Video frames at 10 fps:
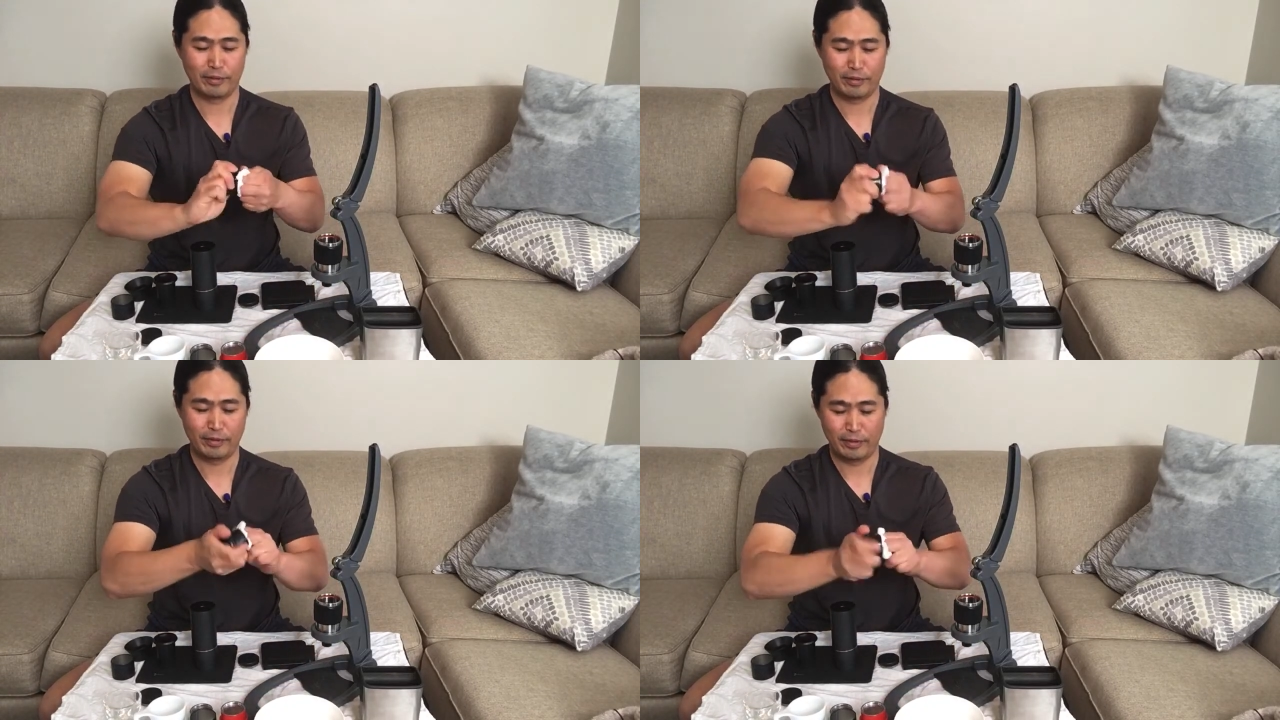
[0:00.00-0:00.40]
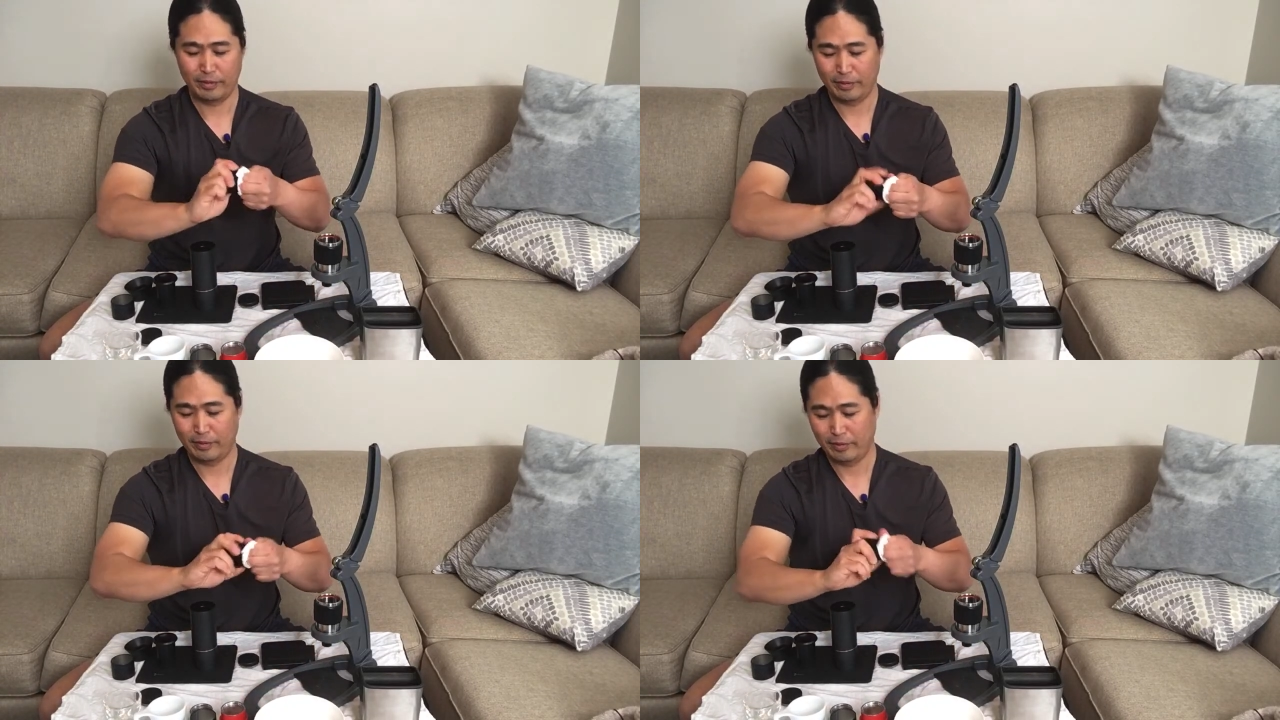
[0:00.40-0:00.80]

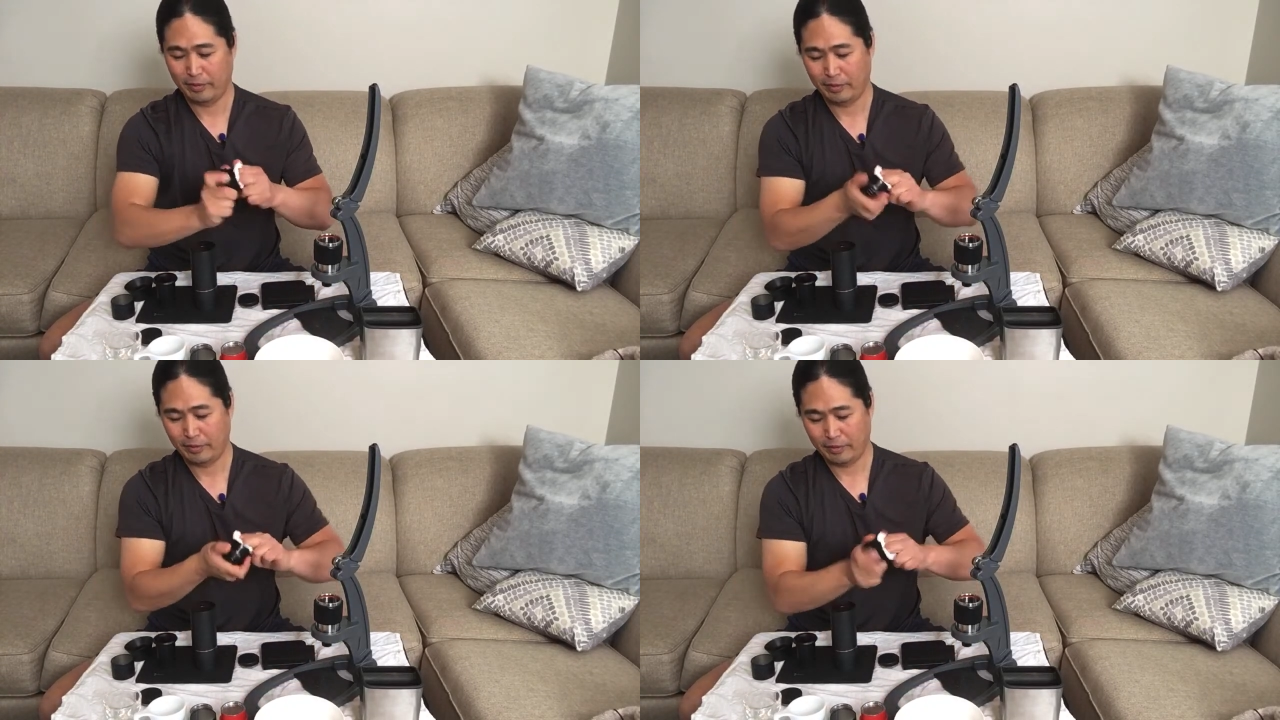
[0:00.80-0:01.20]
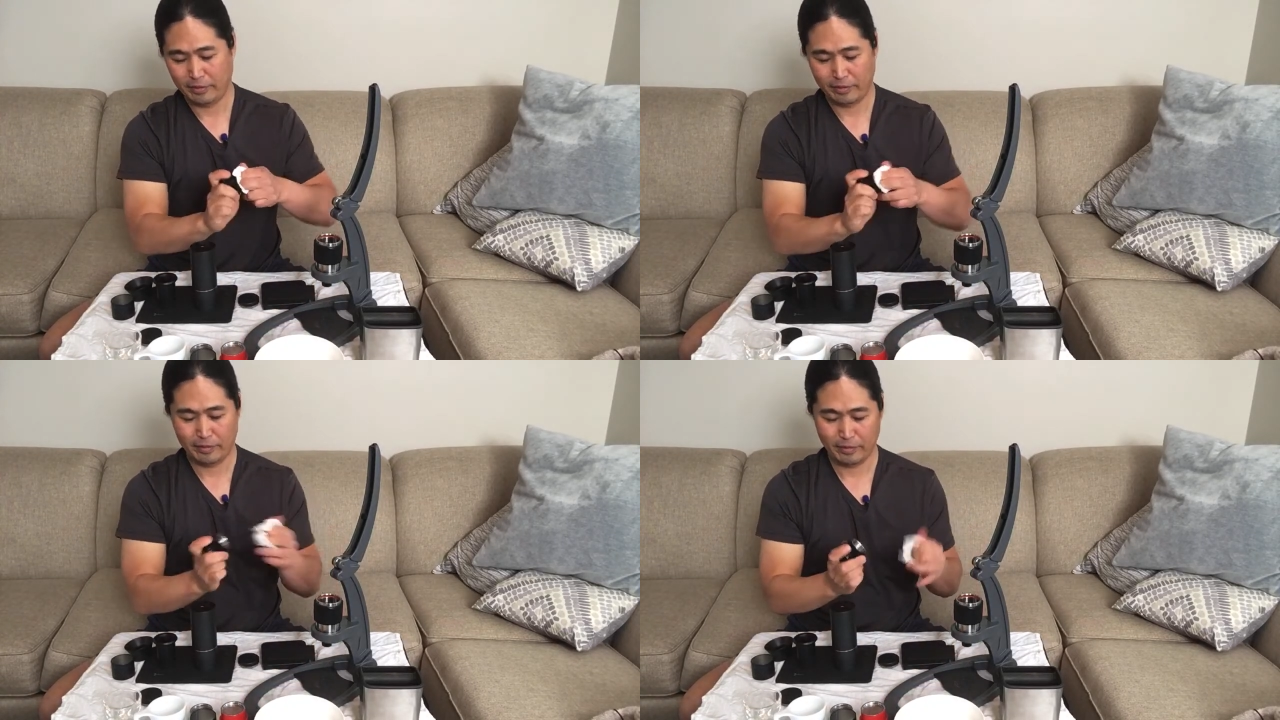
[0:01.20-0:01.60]

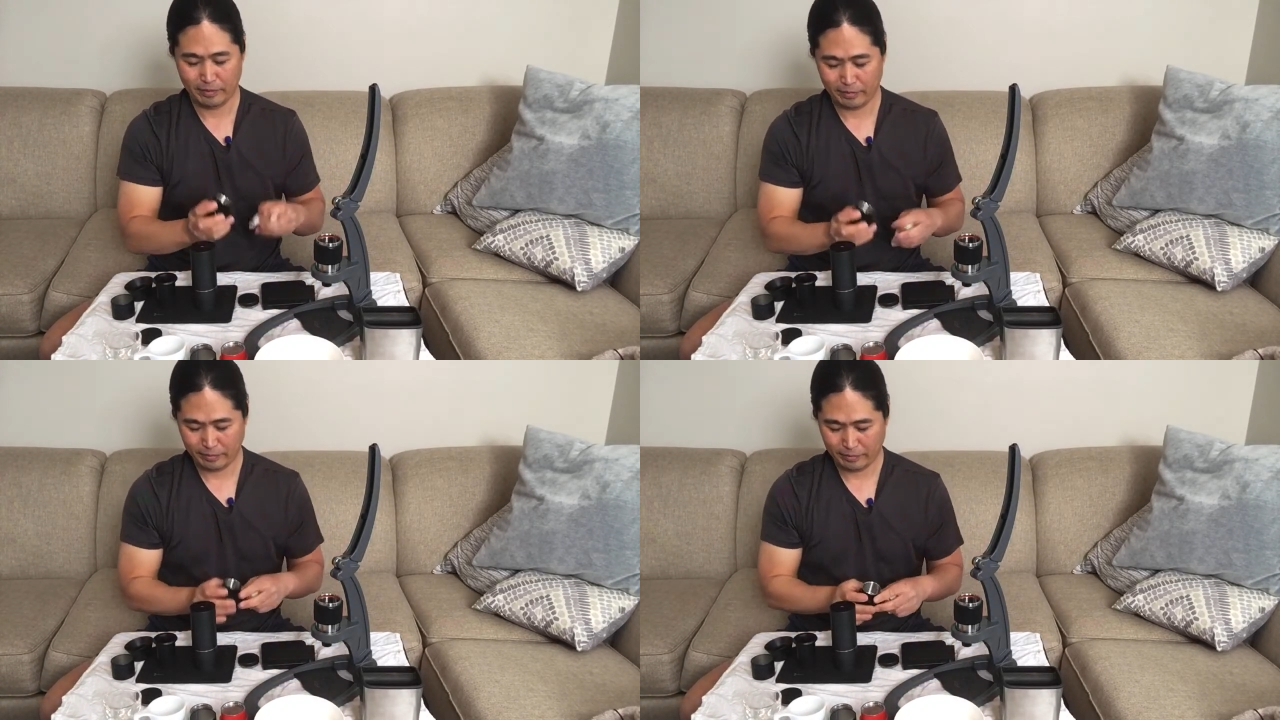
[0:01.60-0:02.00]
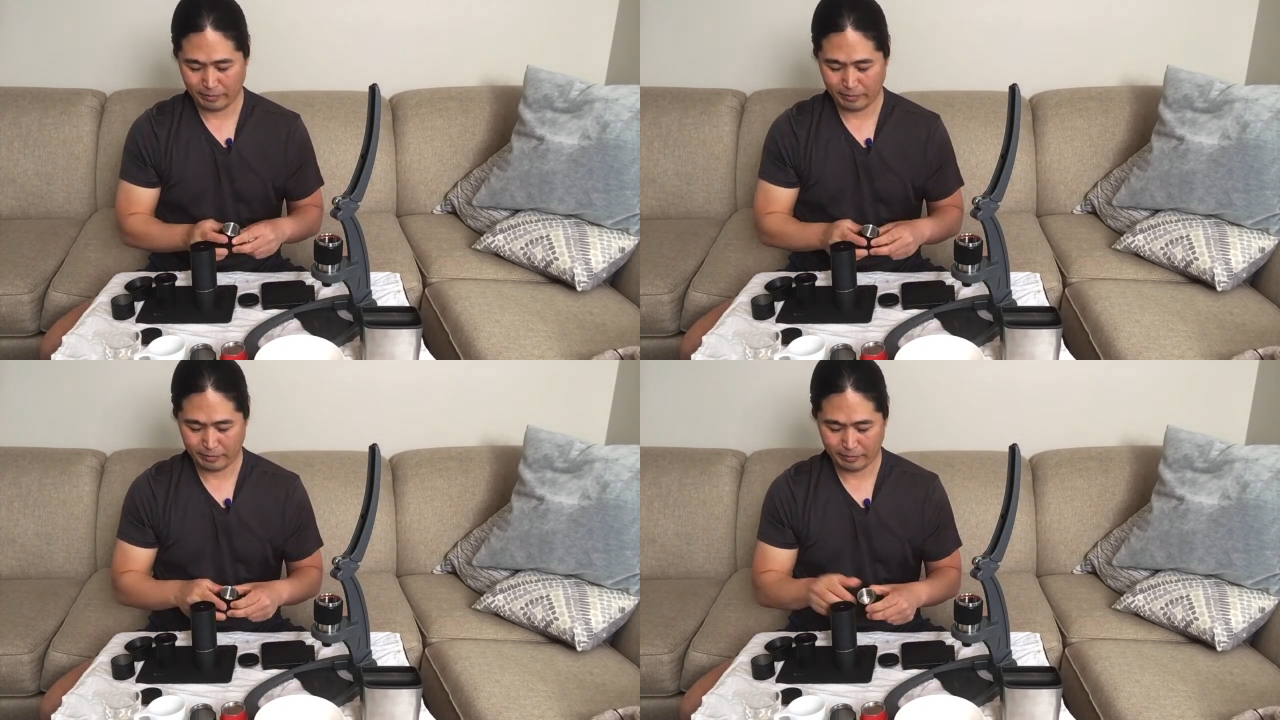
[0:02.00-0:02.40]

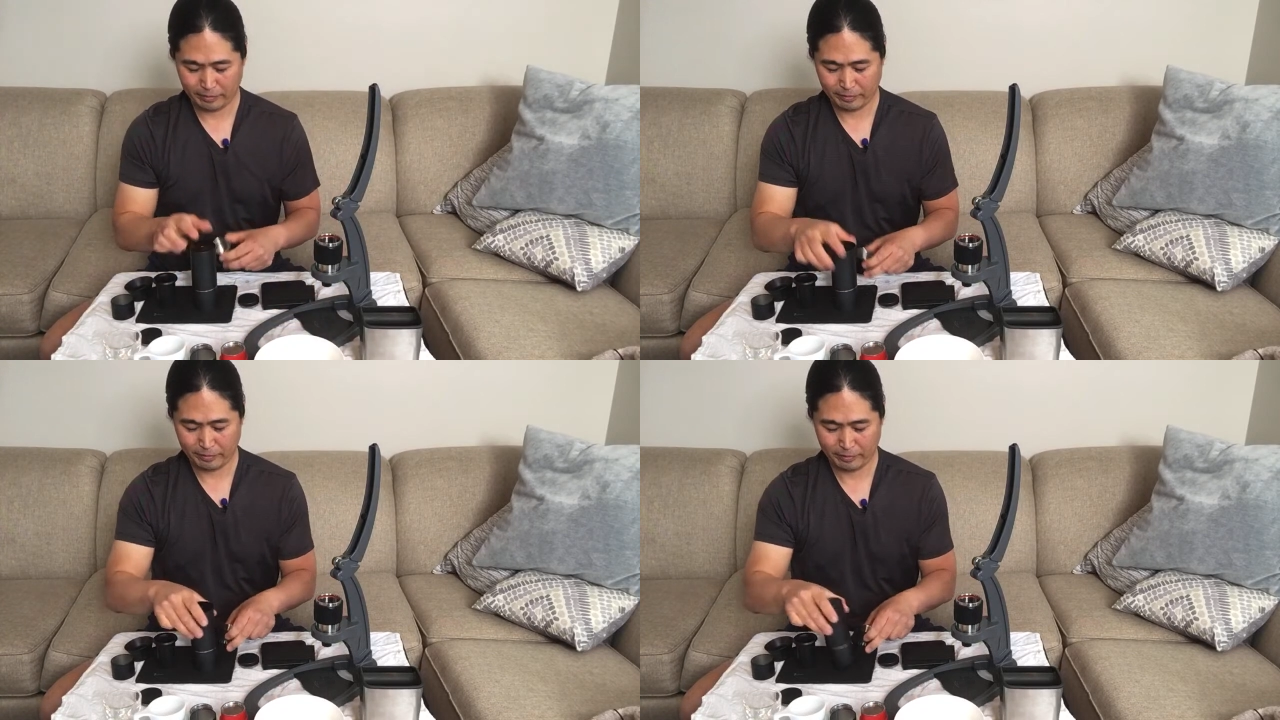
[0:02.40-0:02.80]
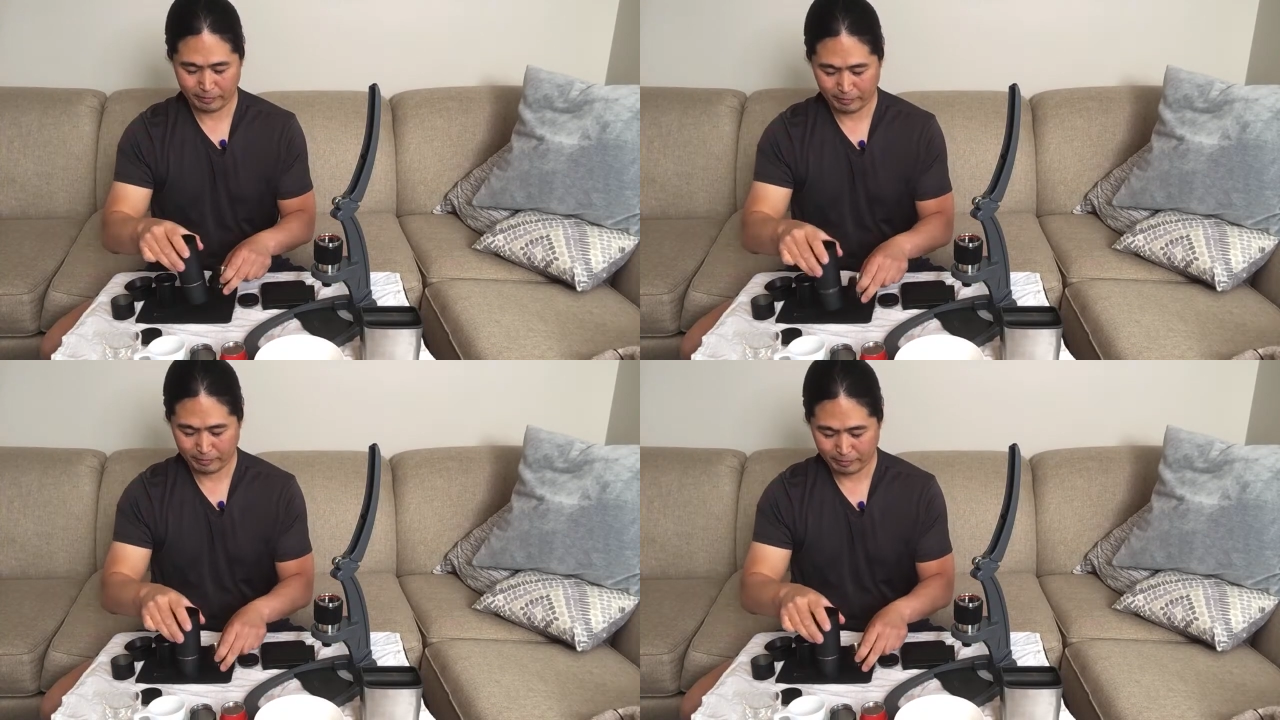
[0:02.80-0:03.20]

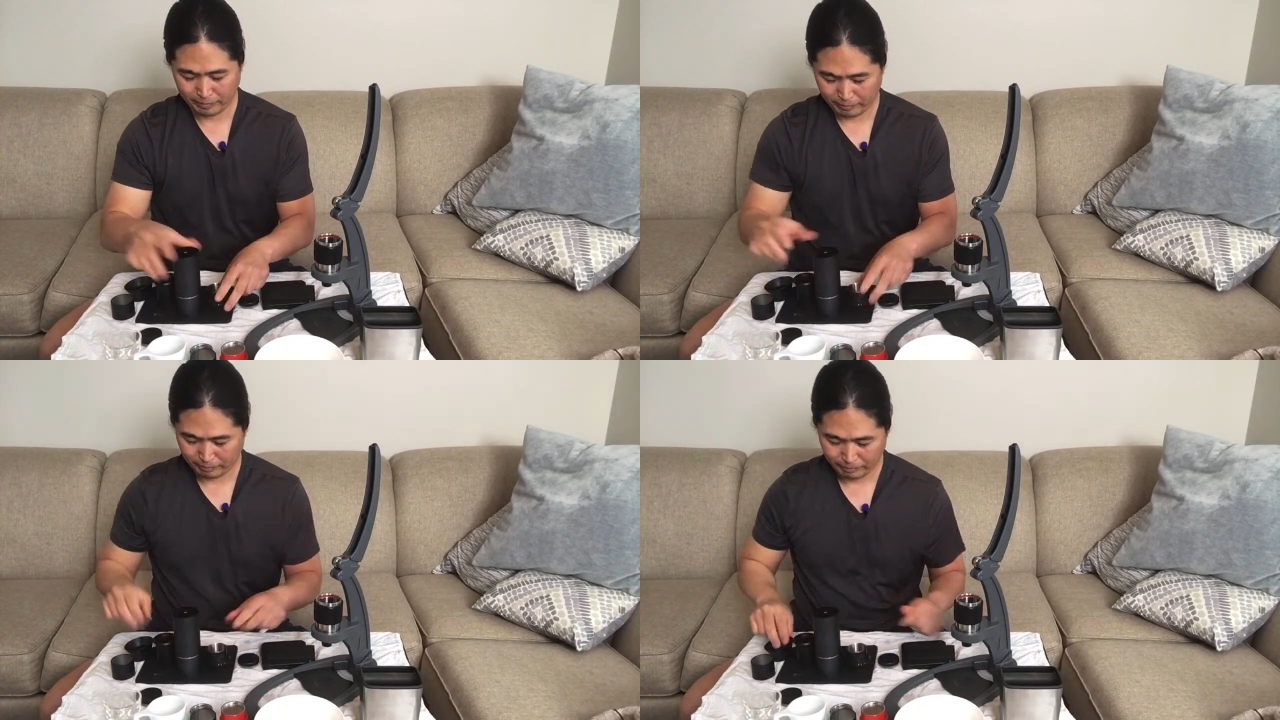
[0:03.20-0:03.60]
(no one is talking)